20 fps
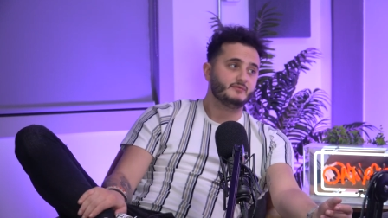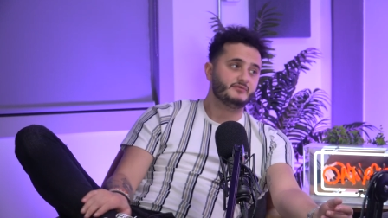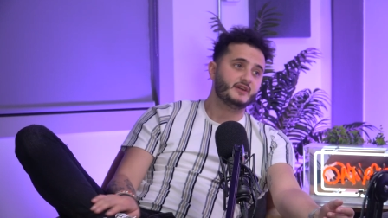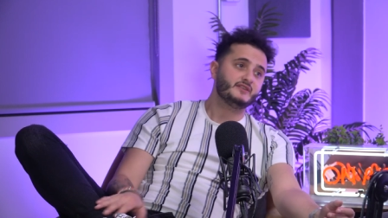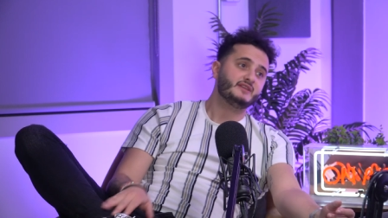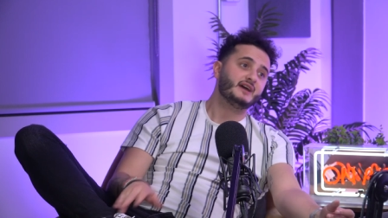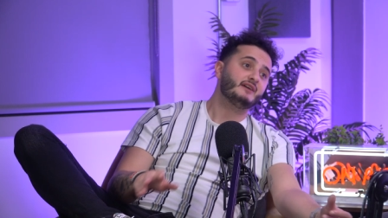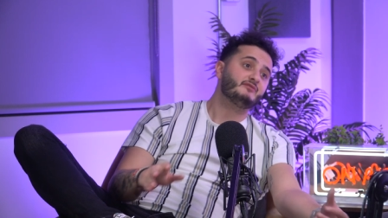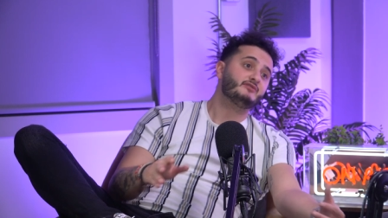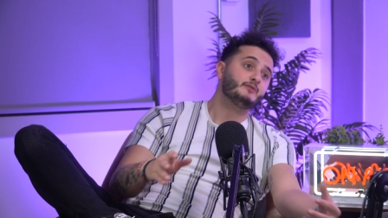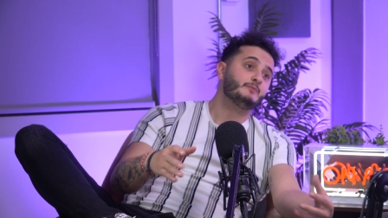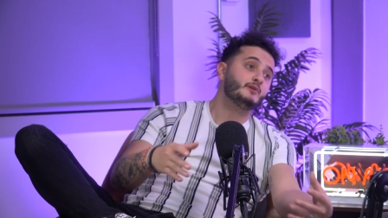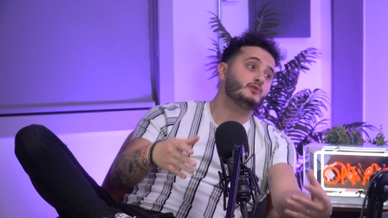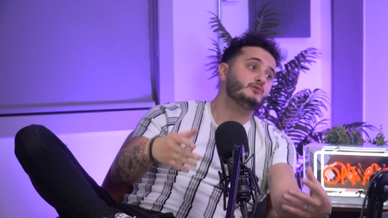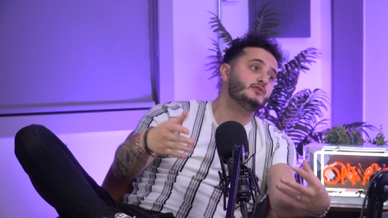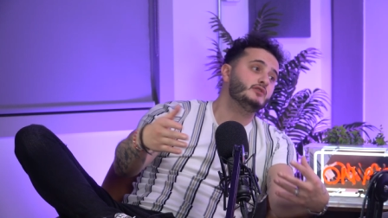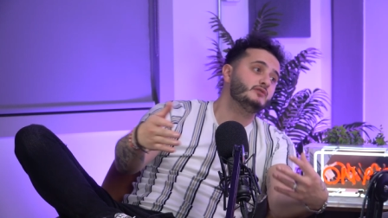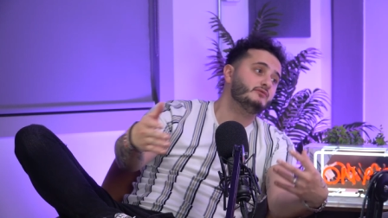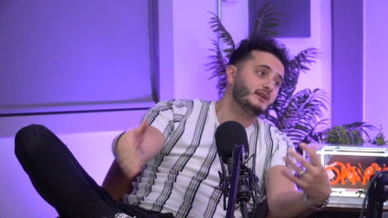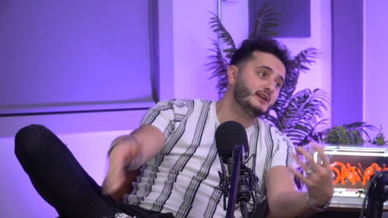then they have to
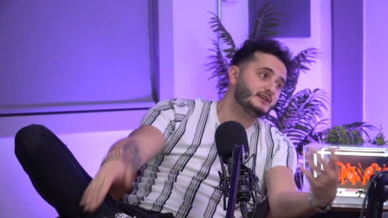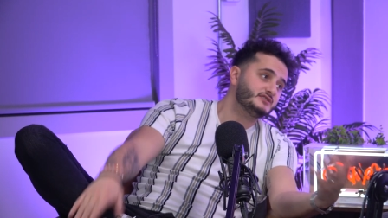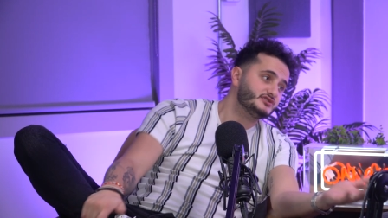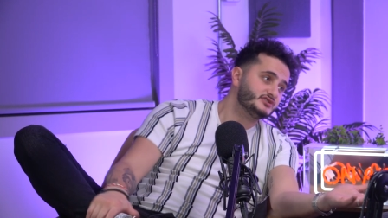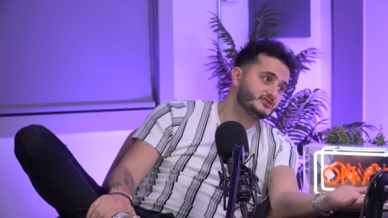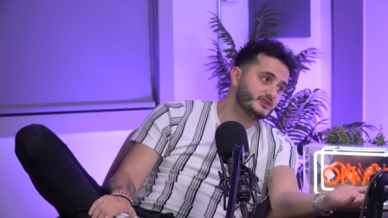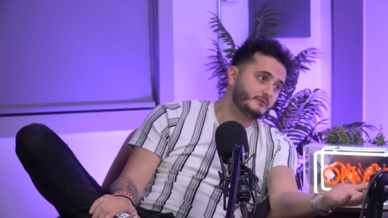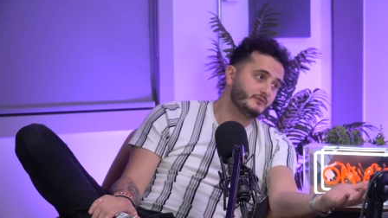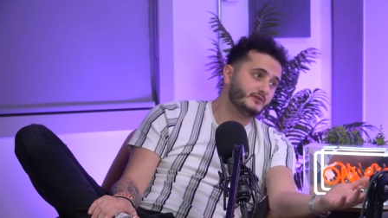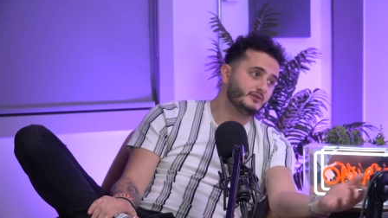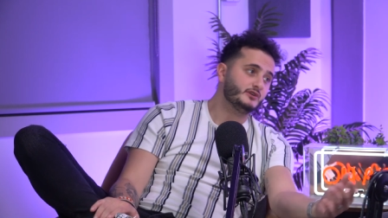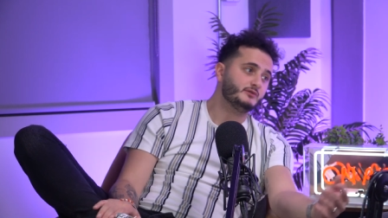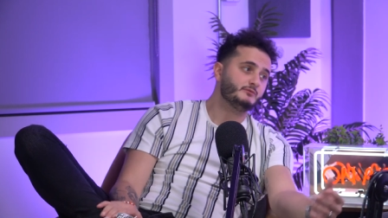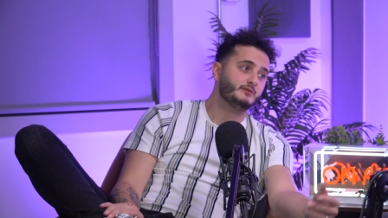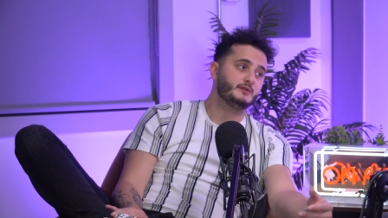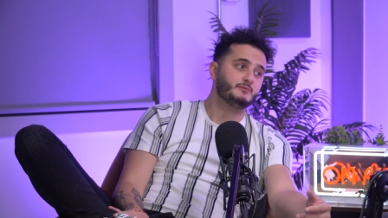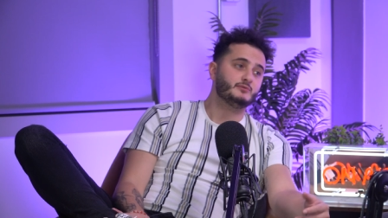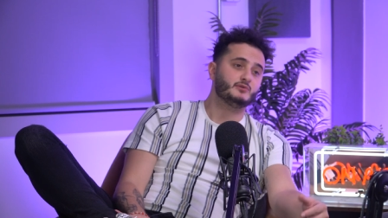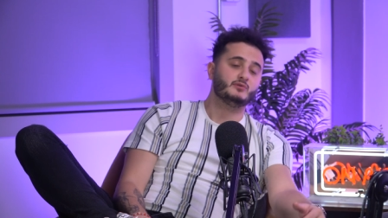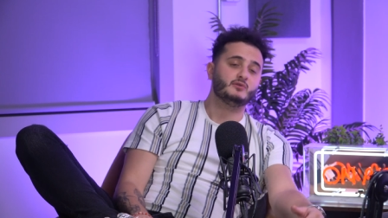build new relationship with new
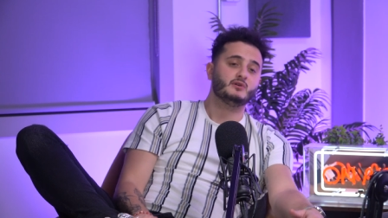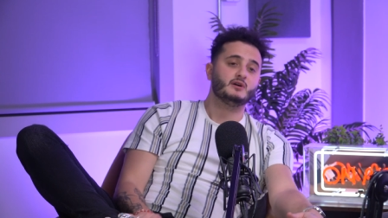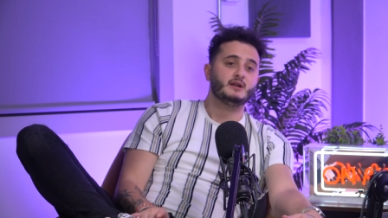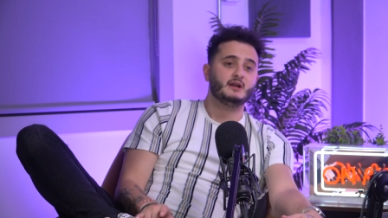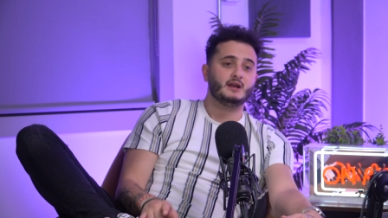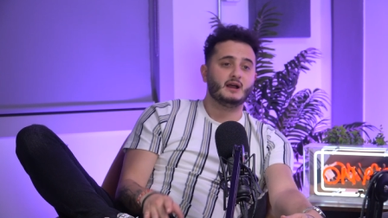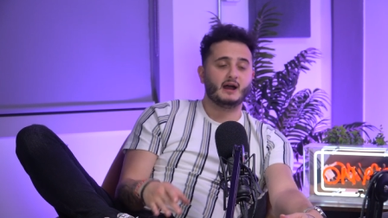people,